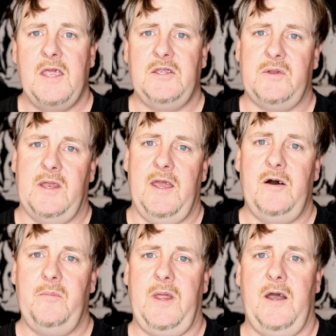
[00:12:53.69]
You can
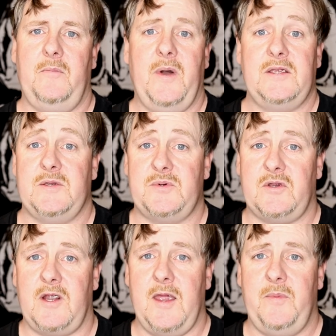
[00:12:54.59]
help me out by
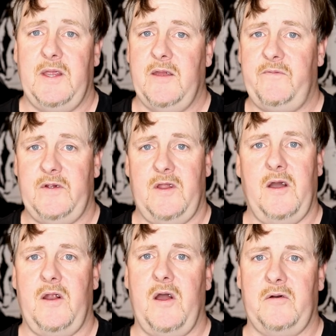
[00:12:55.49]
subscribing if you're
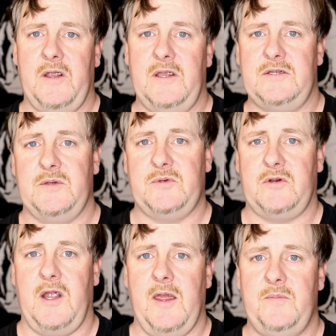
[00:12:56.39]
not already
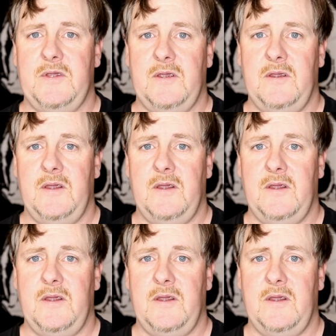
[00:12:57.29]
subscribed.